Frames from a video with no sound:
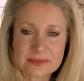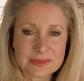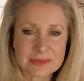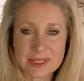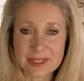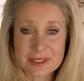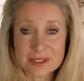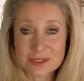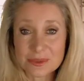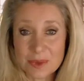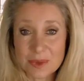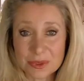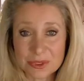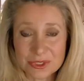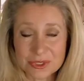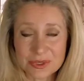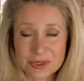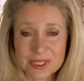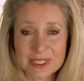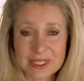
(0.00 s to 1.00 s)
this is what we're
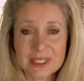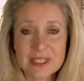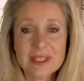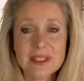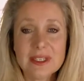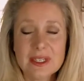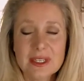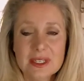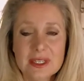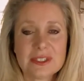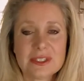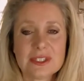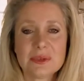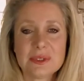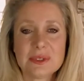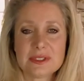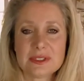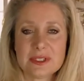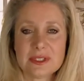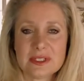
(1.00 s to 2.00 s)
doing. So
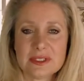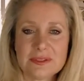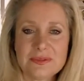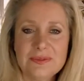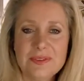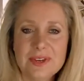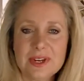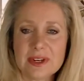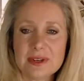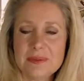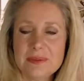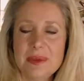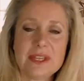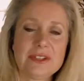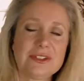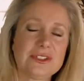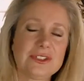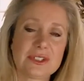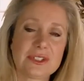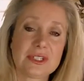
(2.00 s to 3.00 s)
it's it's very
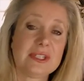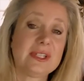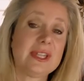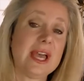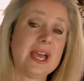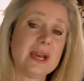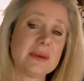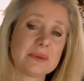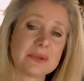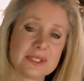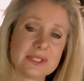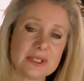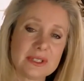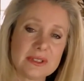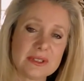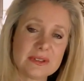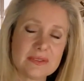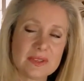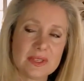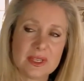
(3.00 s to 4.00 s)
much
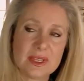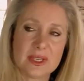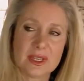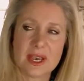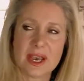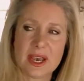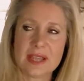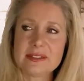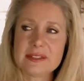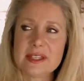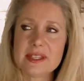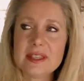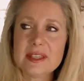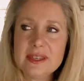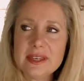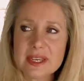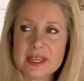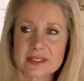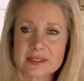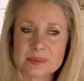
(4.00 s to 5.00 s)
collaborative. Mm-hmm. I'd say mm-hmm. the
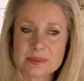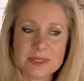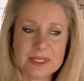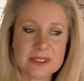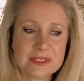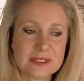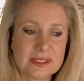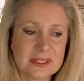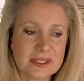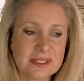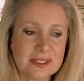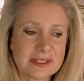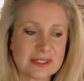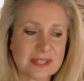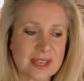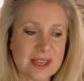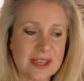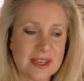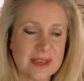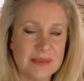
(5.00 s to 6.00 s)
next piece is
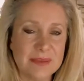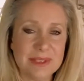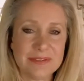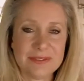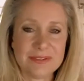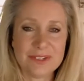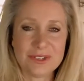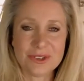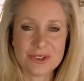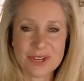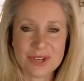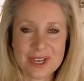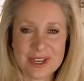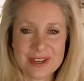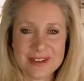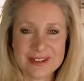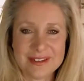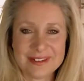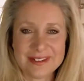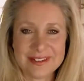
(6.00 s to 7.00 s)
um, if you're
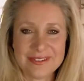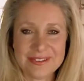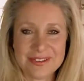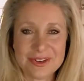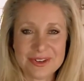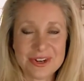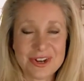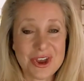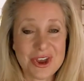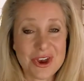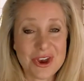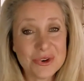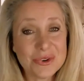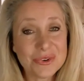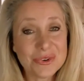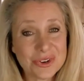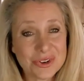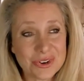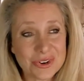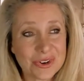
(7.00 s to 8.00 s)
a if you're an
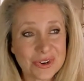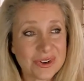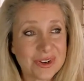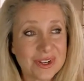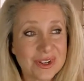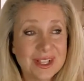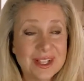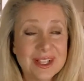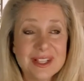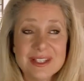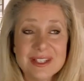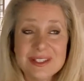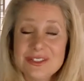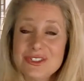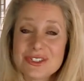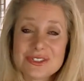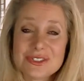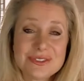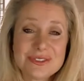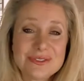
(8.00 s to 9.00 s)
owner,
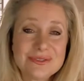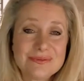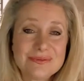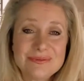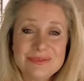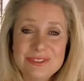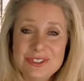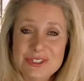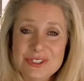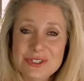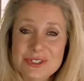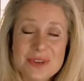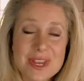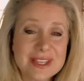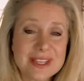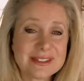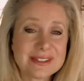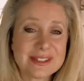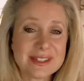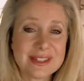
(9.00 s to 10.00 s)
just do
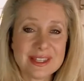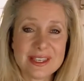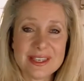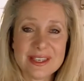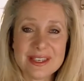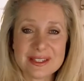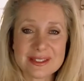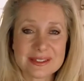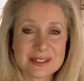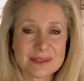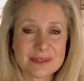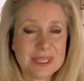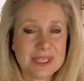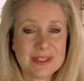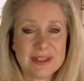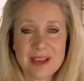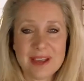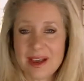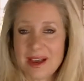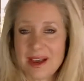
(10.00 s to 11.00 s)
nice things. I
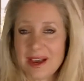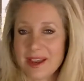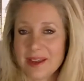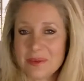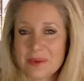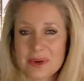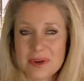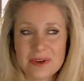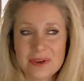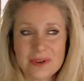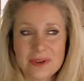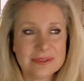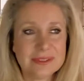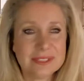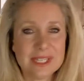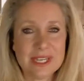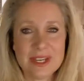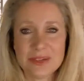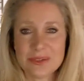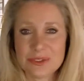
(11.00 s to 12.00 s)
mean, I will you
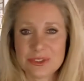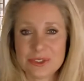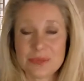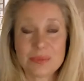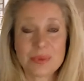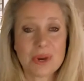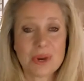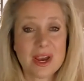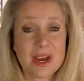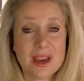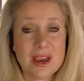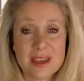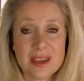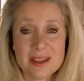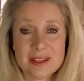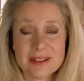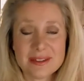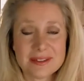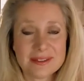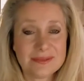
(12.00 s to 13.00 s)
know
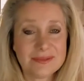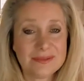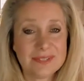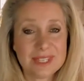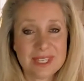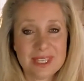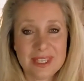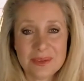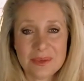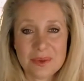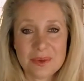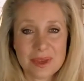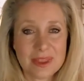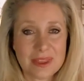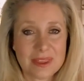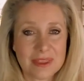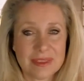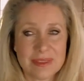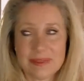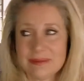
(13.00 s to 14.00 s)
surprise Vicki
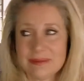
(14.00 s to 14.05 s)
with